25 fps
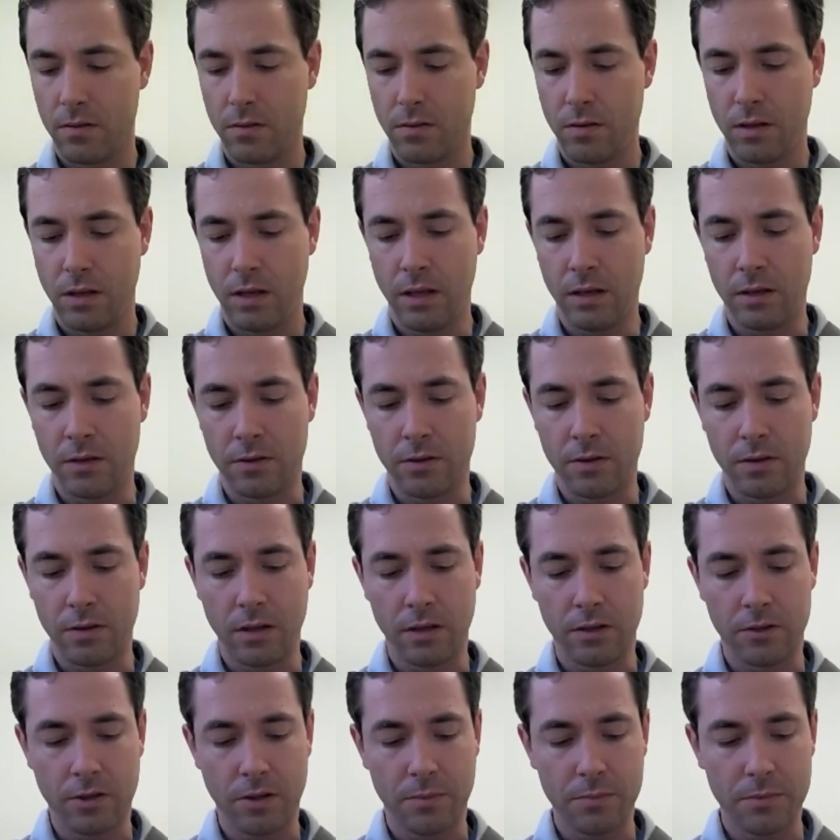
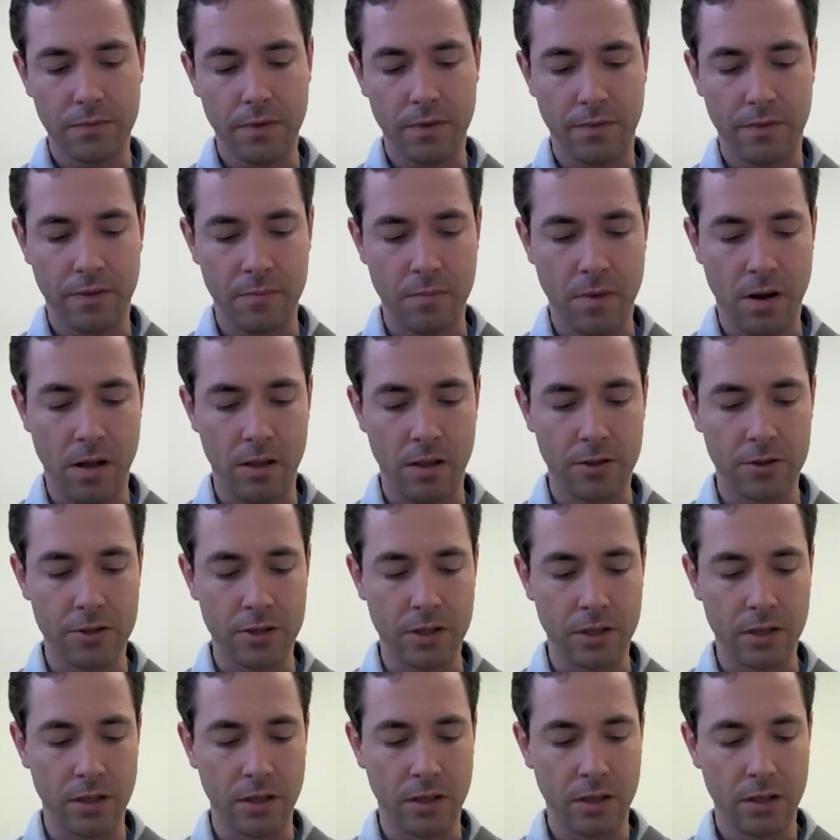In terms of
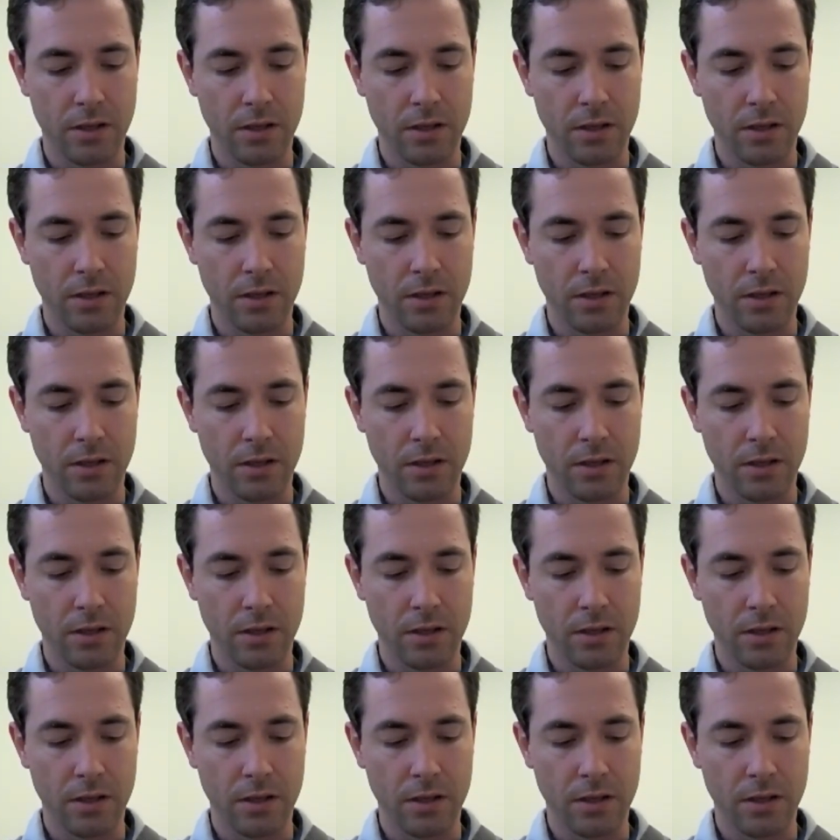ophthalmology,